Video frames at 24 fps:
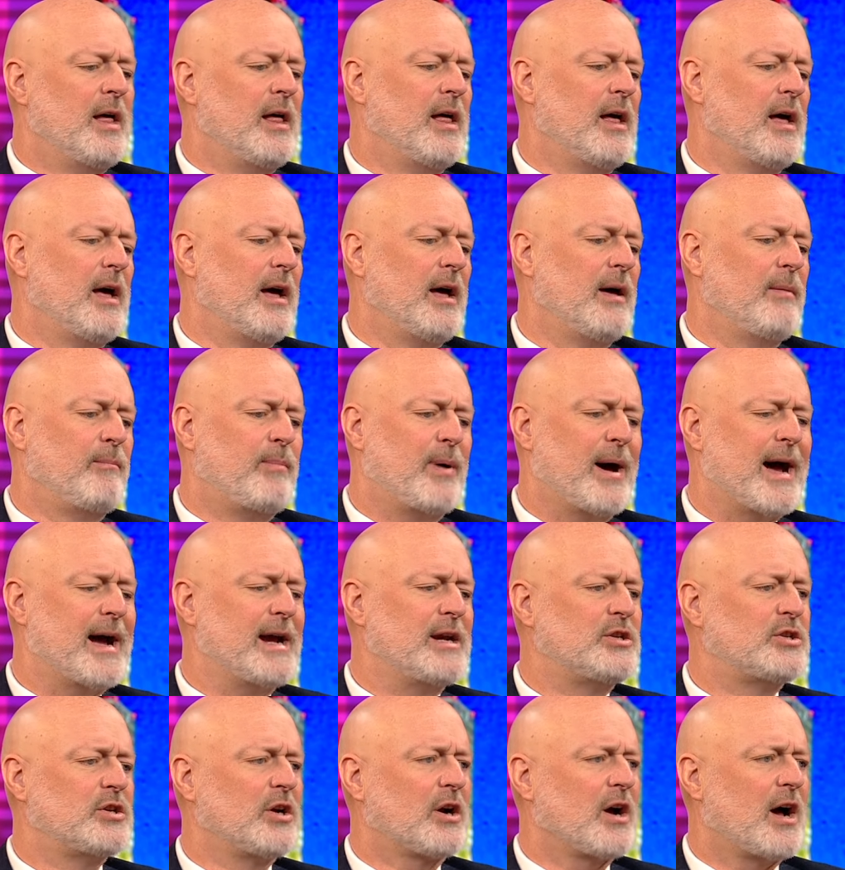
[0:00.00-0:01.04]
Uh,
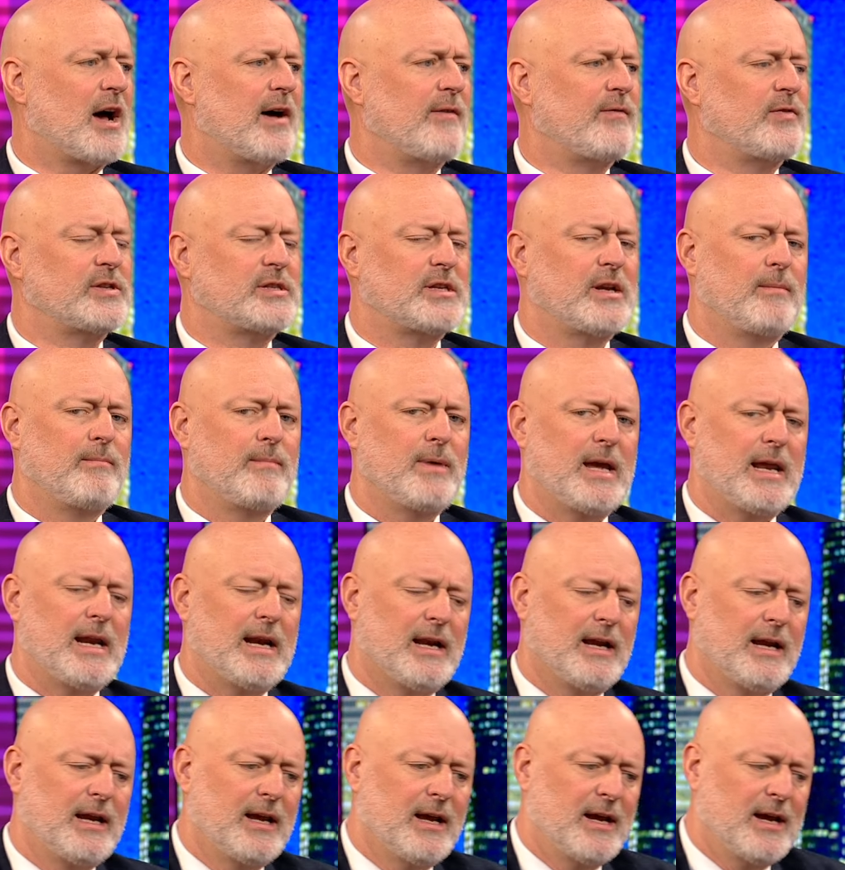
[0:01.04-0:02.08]
Biden took office and
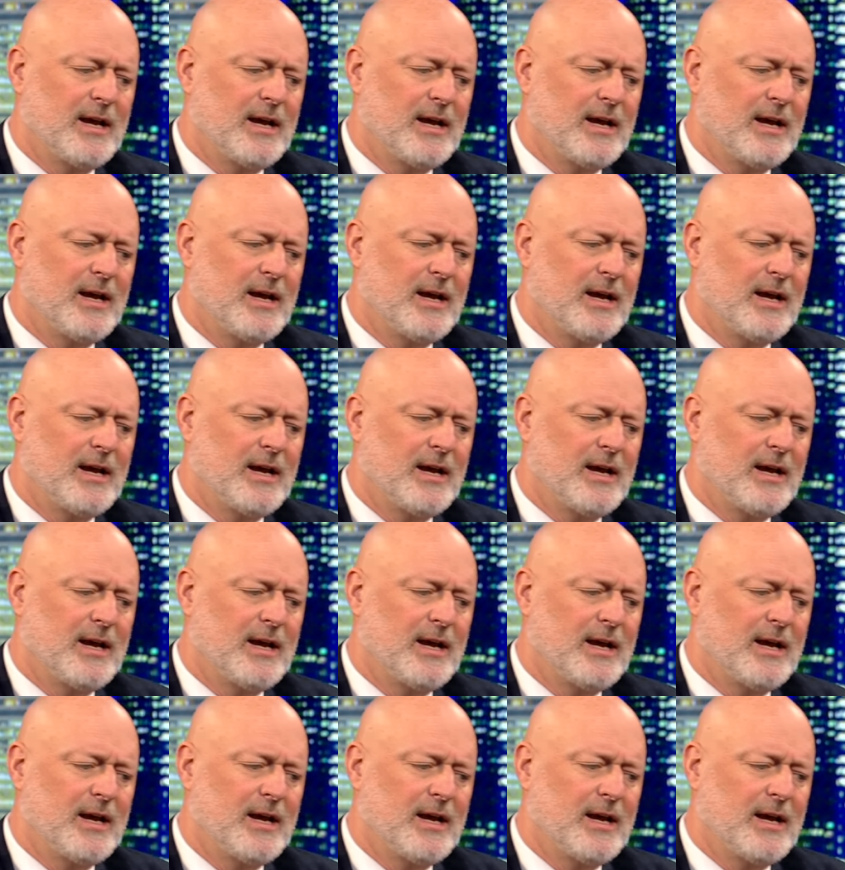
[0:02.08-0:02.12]
immediately